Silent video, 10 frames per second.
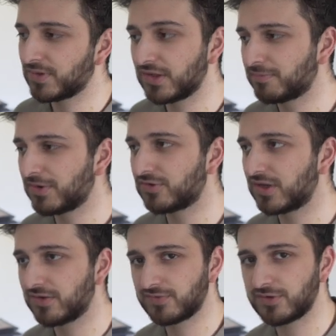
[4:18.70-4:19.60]

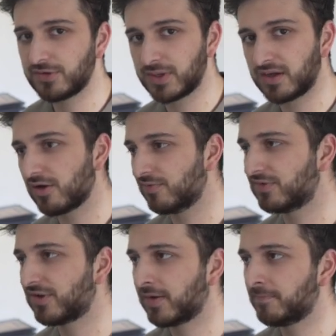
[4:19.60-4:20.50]
especially if you do it
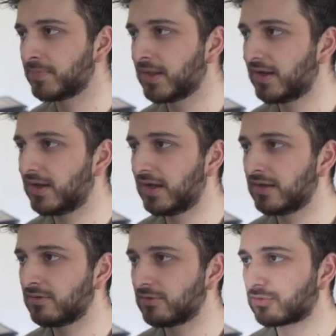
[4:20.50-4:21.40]
over time. And